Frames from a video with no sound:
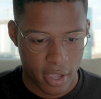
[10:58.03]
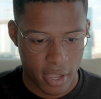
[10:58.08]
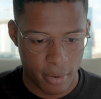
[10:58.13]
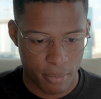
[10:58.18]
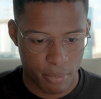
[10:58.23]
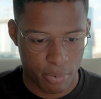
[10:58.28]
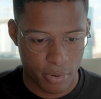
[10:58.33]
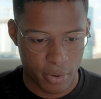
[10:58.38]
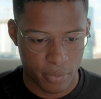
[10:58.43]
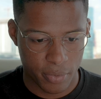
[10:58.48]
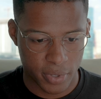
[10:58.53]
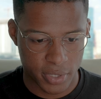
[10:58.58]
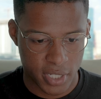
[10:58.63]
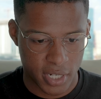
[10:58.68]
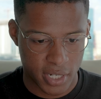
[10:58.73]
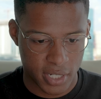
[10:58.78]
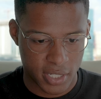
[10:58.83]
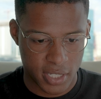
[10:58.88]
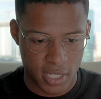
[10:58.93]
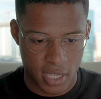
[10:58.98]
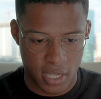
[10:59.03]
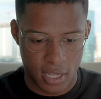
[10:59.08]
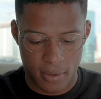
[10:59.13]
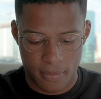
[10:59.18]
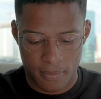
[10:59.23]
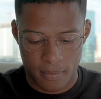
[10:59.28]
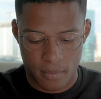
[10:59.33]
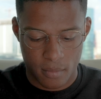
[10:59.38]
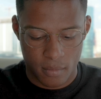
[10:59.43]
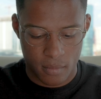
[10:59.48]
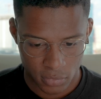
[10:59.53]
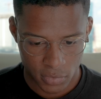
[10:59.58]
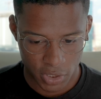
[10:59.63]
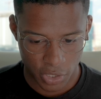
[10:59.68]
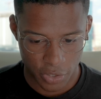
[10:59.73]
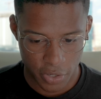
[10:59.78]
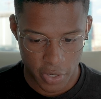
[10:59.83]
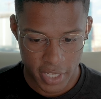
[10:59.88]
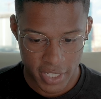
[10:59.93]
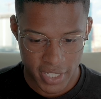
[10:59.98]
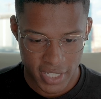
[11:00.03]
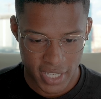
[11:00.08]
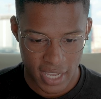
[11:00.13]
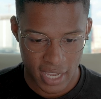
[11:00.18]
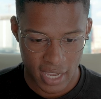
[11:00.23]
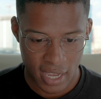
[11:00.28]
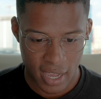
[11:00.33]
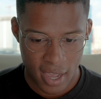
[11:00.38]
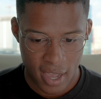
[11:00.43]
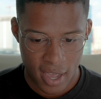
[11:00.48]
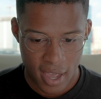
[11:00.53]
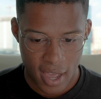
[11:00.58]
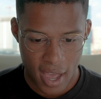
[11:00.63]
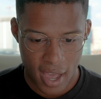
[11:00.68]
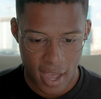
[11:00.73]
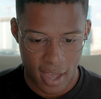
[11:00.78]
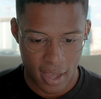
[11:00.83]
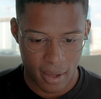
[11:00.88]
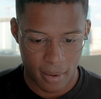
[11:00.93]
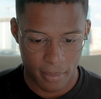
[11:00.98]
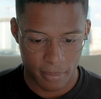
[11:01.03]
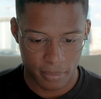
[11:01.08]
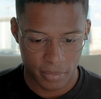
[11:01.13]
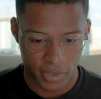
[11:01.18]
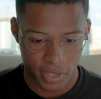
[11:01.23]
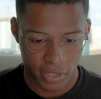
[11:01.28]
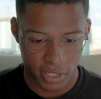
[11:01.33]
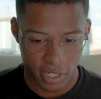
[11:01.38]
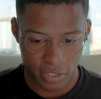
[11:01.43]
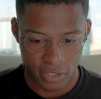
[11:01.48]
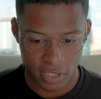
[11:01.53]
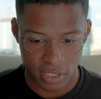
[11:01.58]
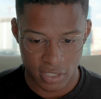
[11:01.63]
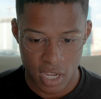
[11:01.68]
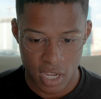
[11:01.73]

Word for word: in Brentwood, Tennessee. So you can see um, there's a